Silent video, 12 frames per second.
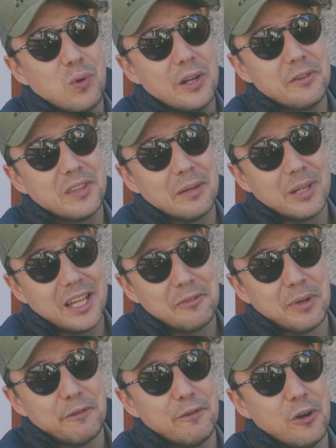one of them I
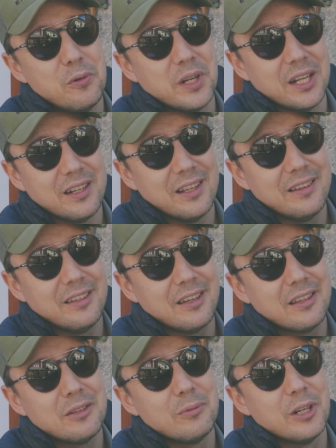have my phone in, and the
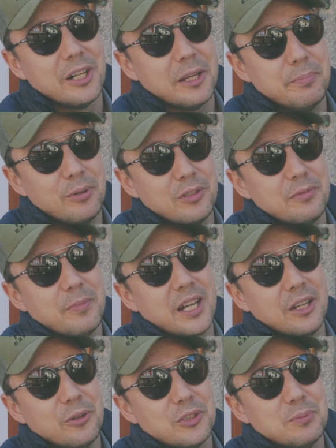other one I put
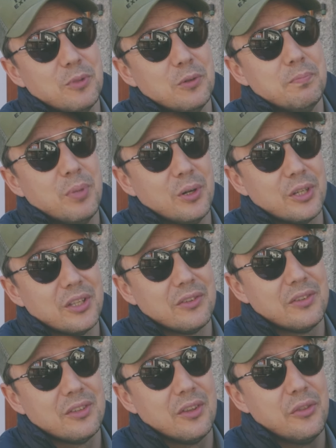my Osmo
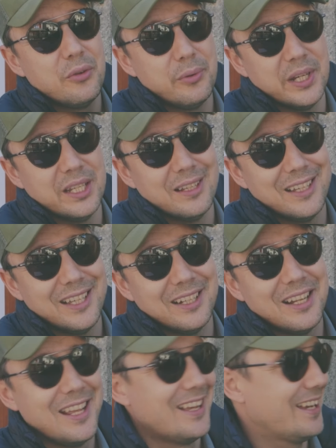Pocket MP3
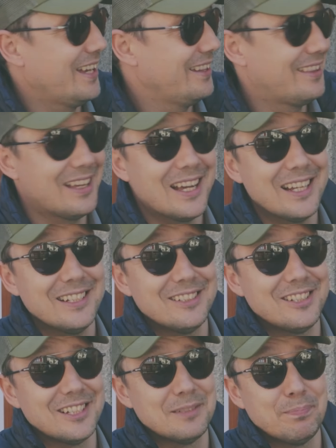in. And that
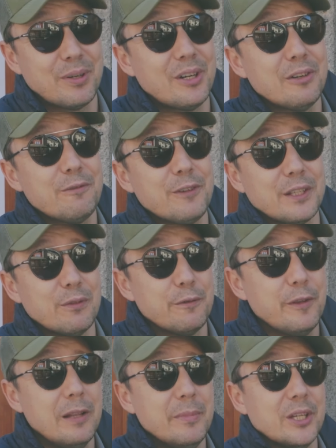is just perfect for
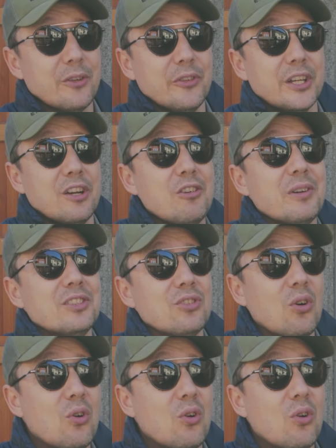filming on the go. It's